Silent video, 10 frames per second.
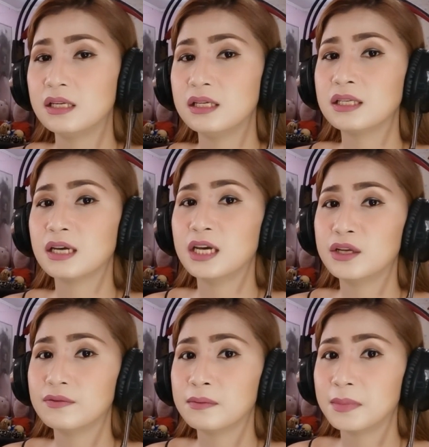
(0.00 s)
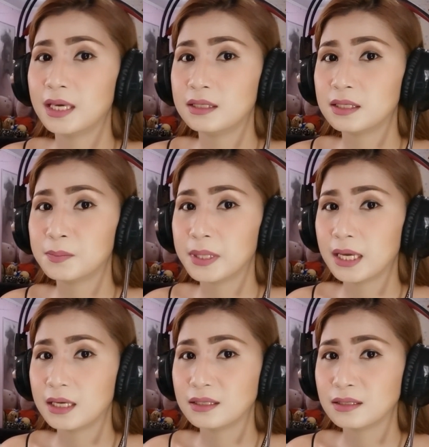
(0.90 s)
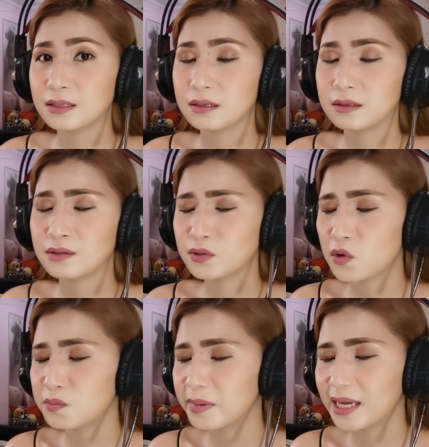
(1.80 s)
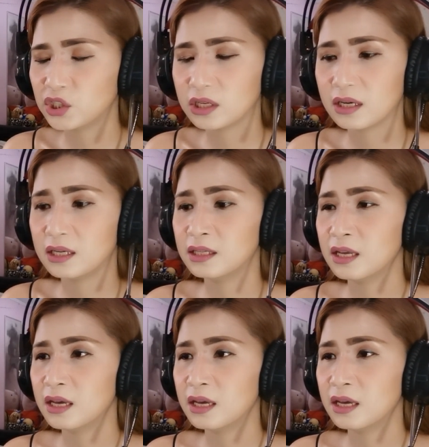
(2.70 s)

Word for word: in this kind of amazing place. So magical.